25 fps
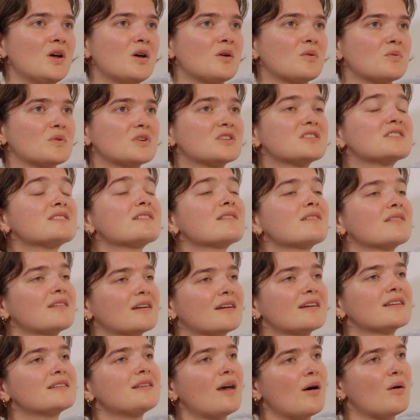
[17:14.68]
which is the thing
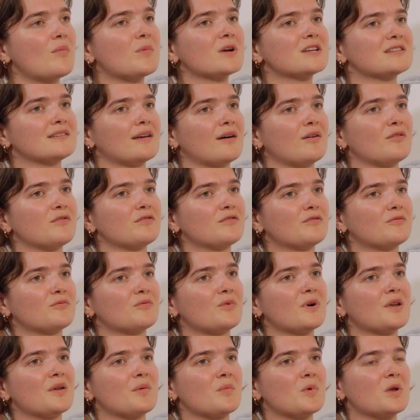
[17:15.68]
I tell myself
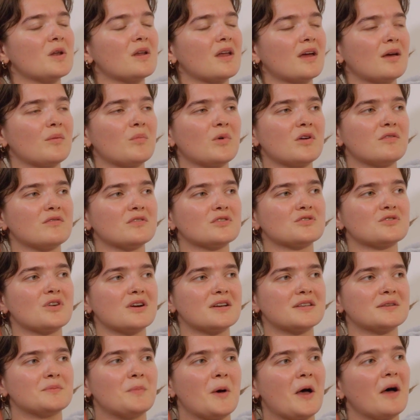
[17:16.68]
when I'm in like a bit of a dry
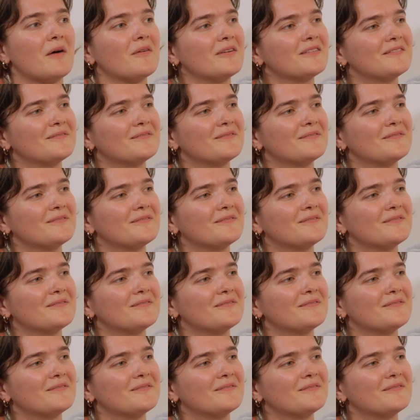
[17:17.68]
spell.